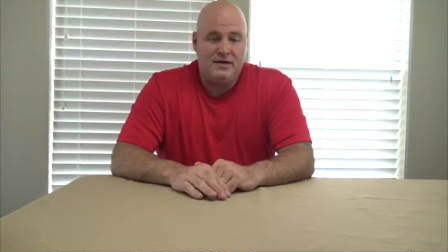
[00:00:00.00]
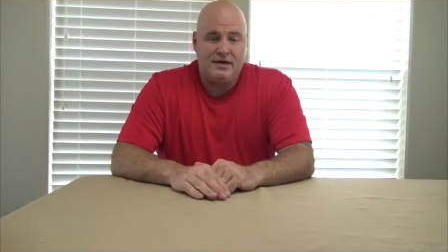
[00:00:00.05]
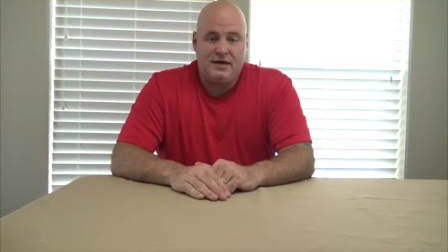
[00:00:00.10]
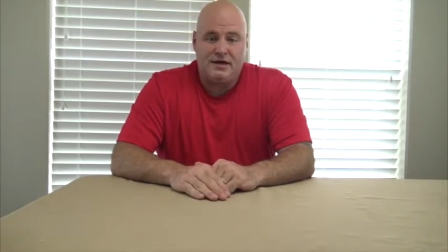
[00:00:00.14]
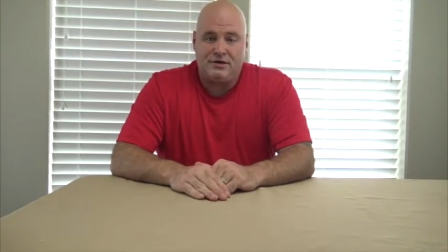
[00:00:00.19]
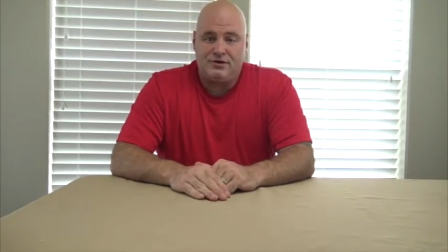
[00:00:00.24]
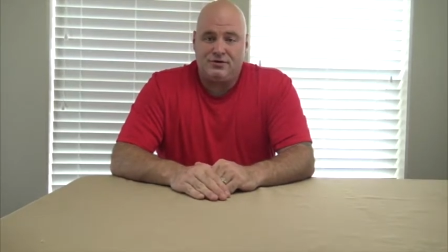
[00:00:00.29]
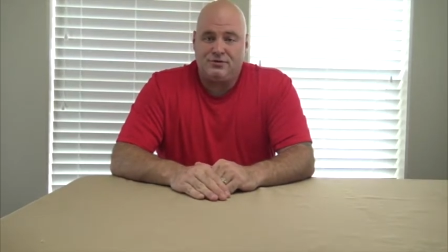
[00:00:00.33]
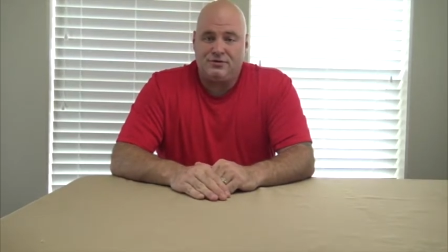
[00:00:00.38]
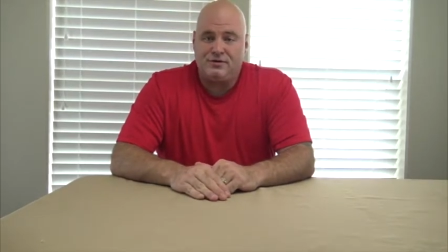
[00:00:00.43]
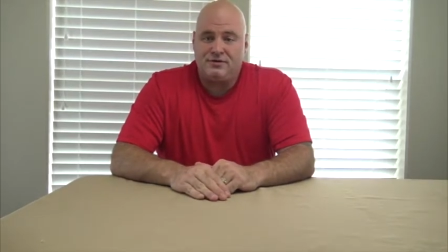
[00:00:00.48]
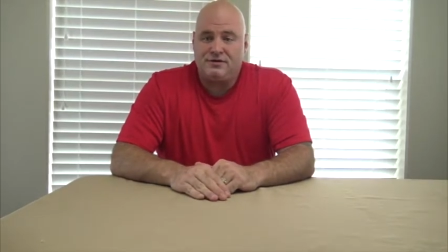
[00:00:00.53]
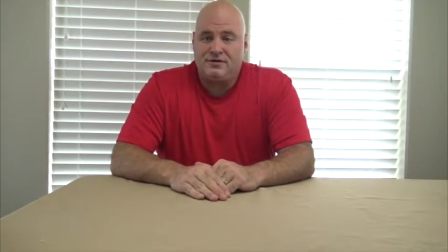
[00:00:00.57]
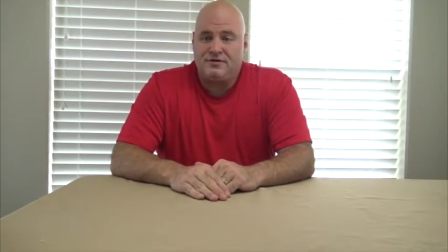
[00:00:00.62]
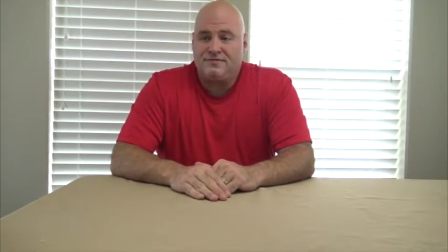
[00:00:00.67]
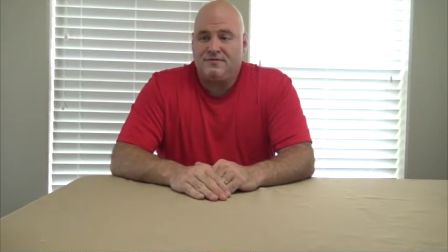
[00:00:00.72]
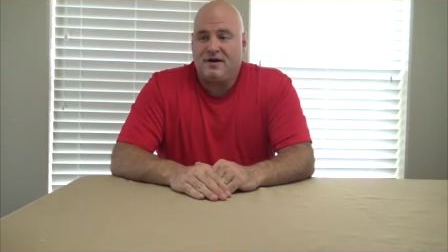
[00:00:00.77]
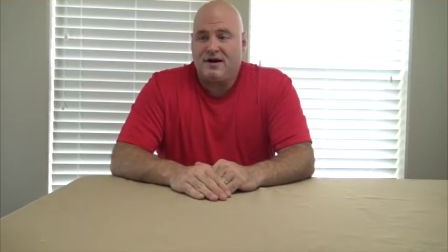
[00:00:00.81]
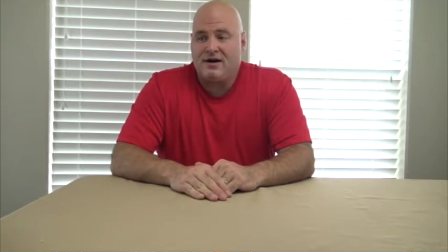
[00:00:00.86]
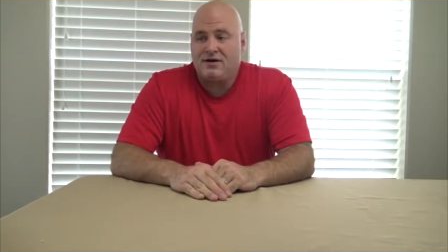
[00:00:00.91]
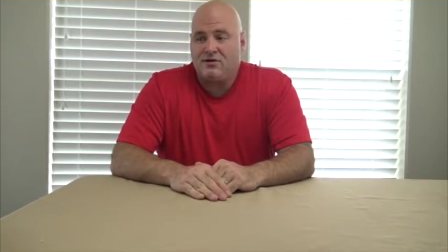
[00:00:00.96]
enjoys their
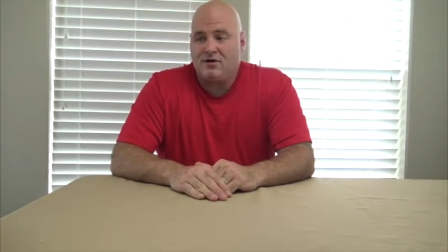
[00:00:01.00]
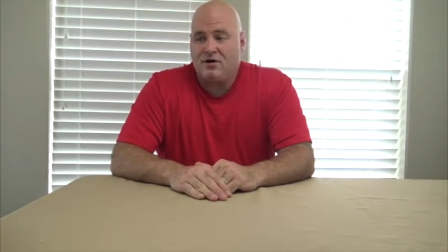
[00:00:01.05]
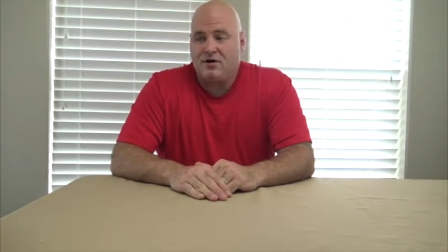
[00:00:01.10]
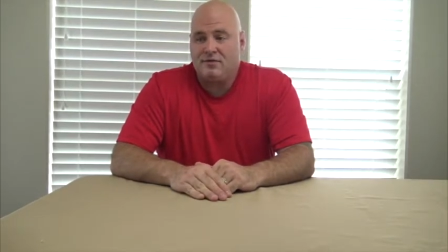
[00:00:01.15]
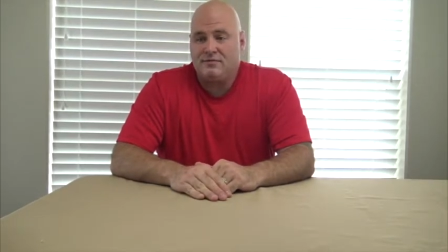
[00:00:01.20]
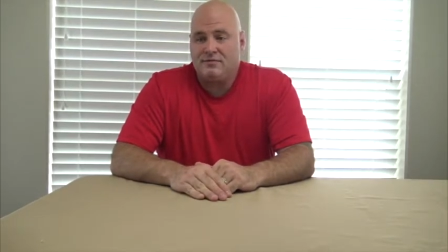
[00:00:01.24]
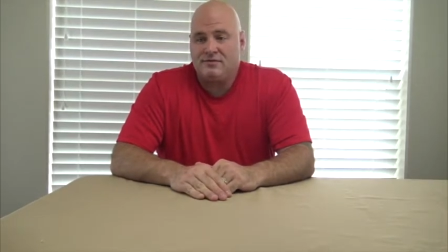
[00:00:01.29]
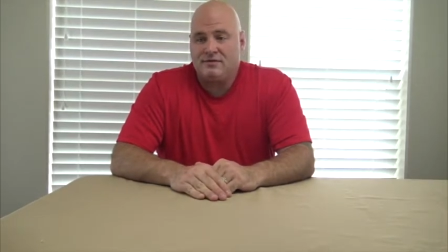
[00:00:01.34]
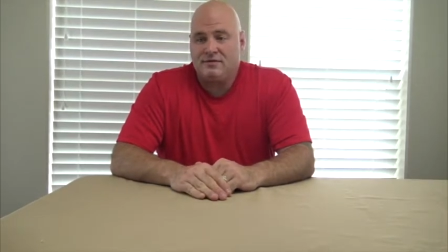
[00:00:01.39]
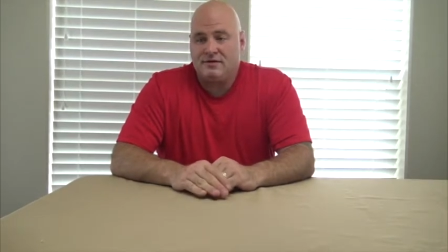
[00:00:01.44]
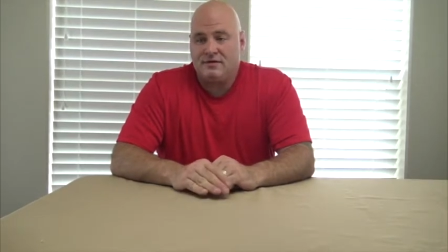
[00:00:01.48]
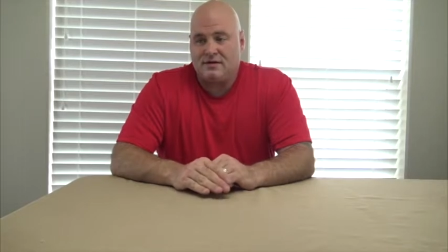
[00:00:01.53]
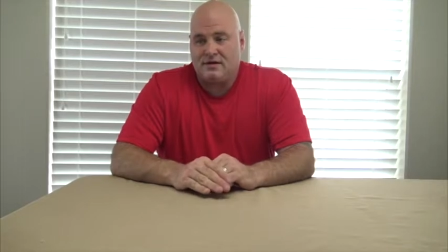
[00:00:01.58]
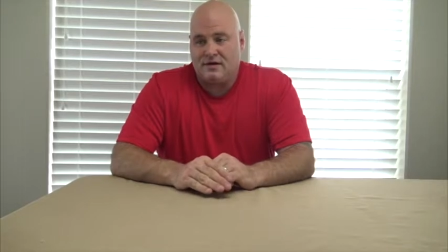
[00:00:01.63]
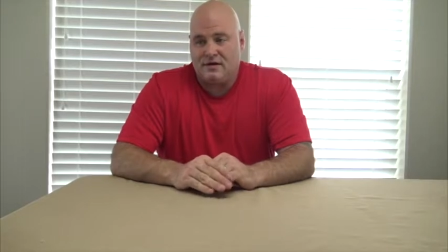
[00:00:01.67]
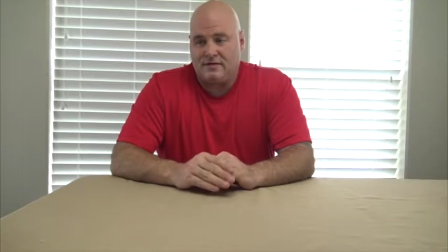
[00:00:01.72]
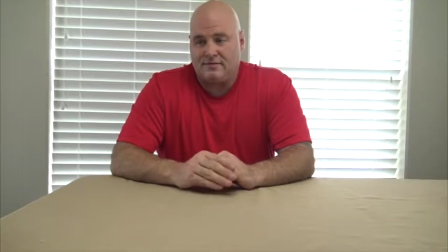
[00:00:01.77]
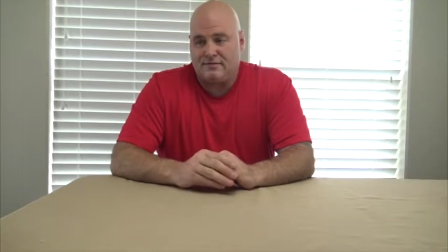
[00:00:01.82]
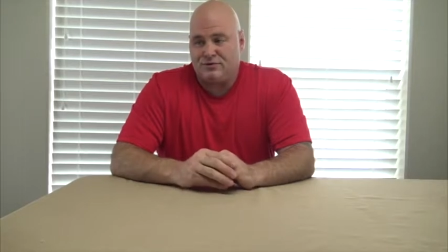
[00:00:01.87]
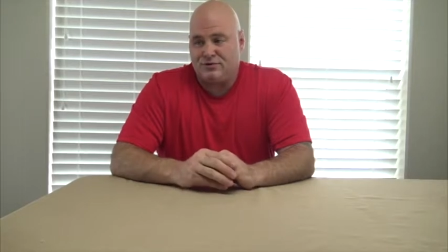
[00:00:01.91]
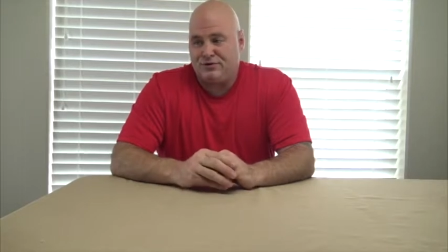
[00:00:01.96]
firearms,
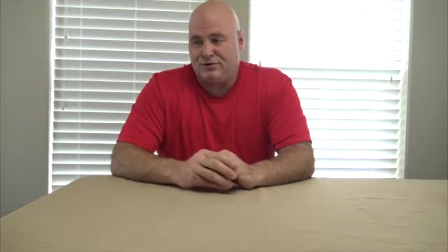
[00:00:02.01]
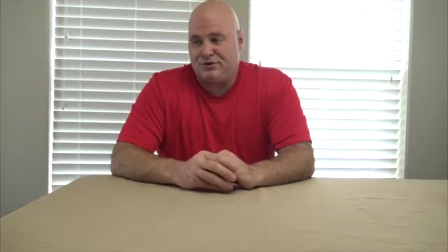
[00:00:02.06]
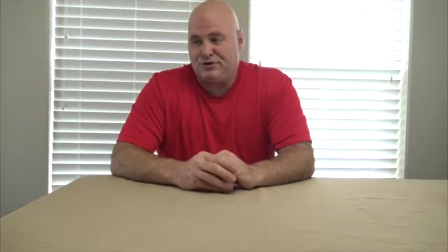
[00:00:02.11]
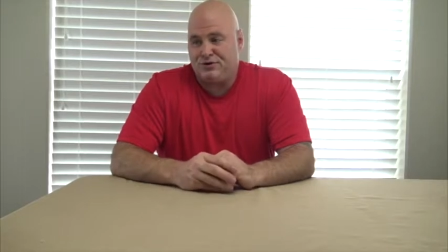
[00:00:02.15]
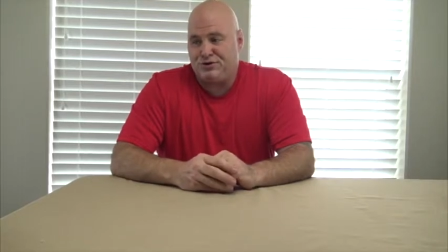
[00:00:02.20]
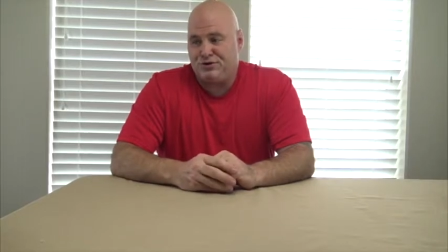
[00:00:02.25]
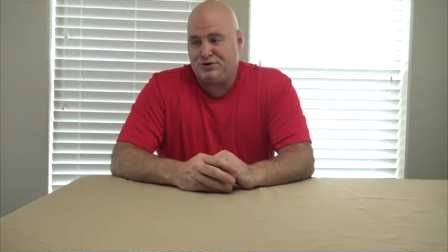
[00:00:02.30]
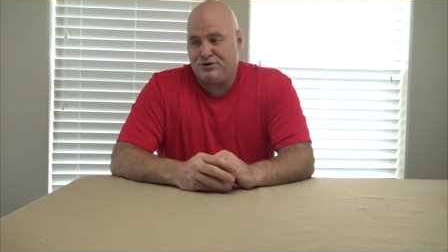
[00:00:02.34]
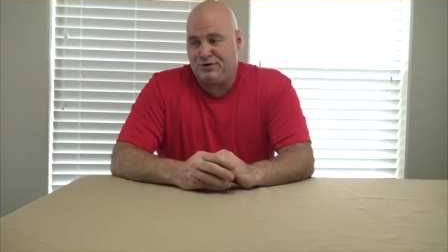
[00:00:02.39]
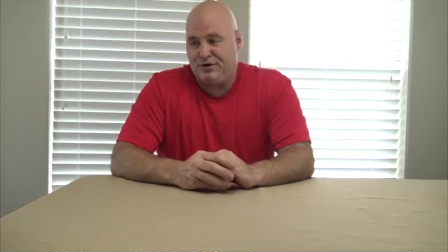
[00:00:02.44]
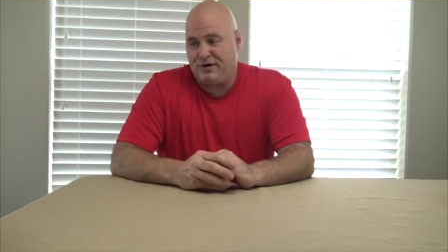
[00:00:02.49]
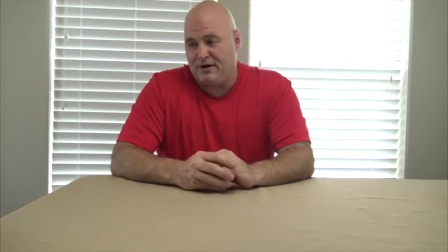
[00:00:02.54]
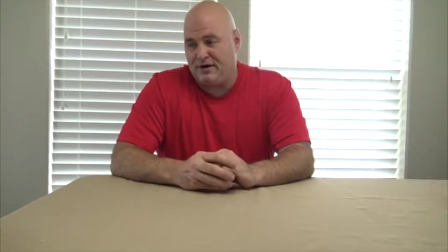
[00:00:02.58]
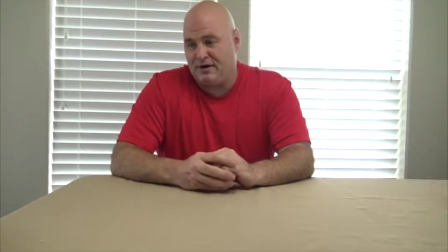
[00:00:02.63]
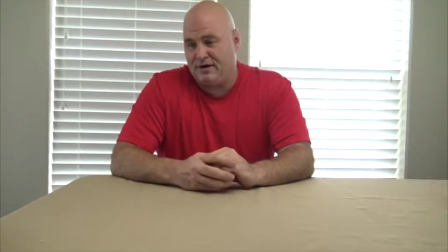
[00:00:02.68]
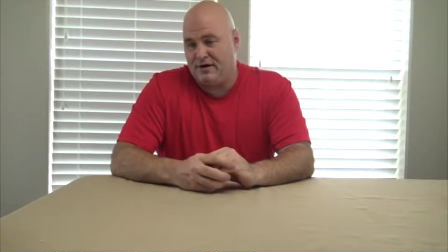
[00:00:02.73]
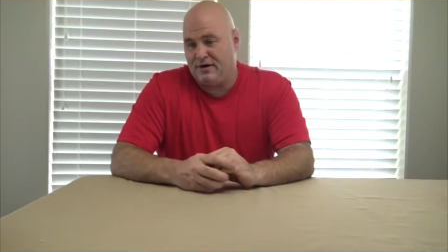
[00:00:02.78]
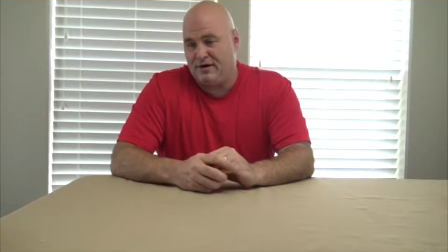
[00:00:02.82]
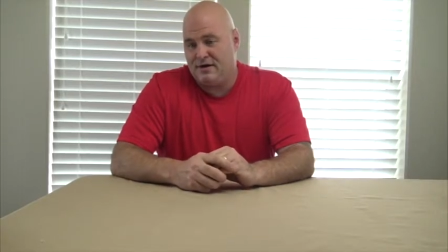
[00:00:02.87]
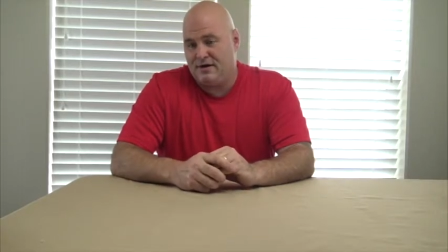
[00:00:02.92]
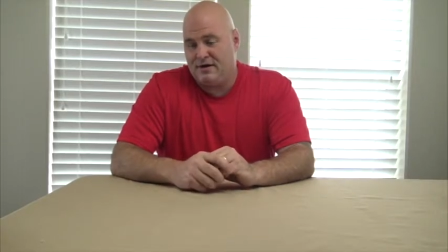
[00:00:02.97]
enjoys shooting,